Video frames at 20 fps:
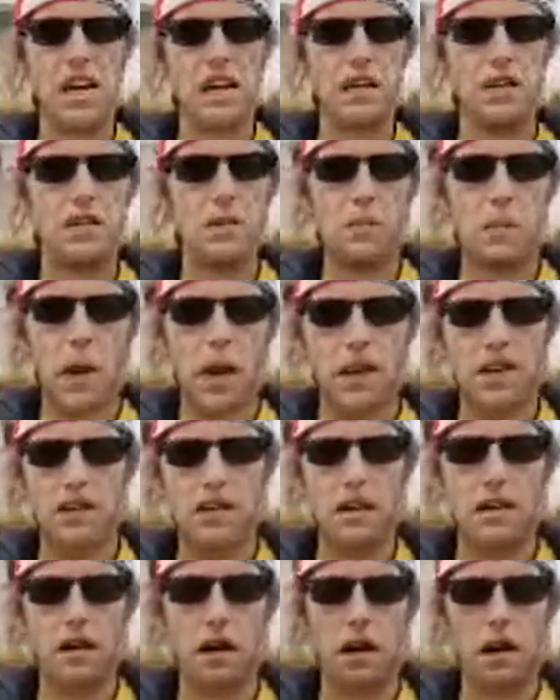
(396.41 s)

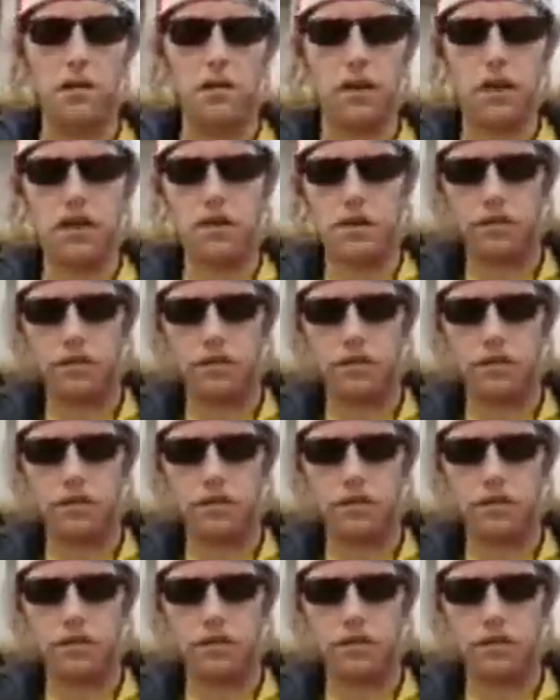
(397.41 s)
independent of and